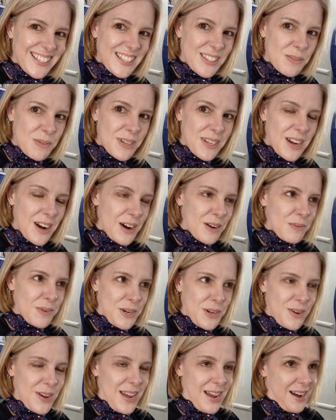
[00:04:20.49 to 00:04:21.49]
It's really hard when
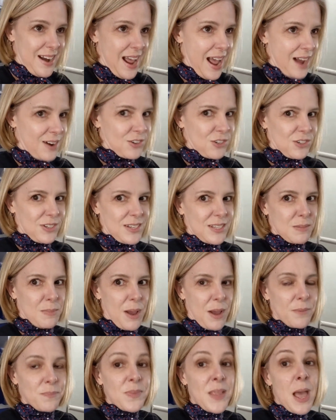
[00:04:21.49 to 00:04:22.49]
you can't actually
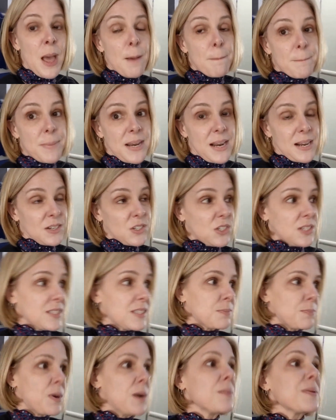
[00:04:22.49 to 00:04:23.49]
smile. But actually,
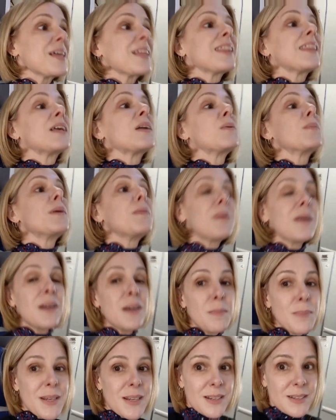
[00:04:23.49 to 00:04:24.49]
it's probably a little bit better
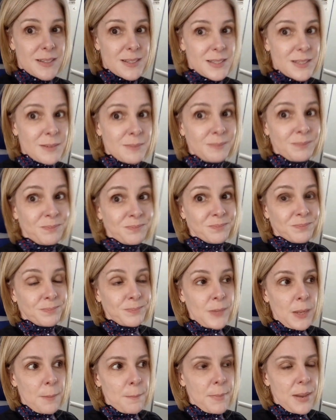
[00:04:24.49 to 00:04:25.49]
because
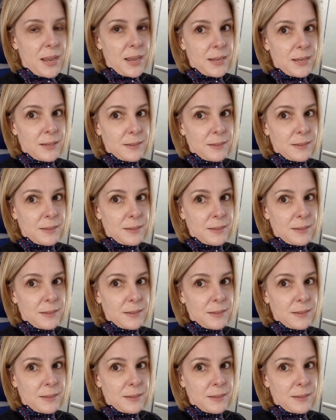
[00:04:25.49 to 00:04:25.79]
my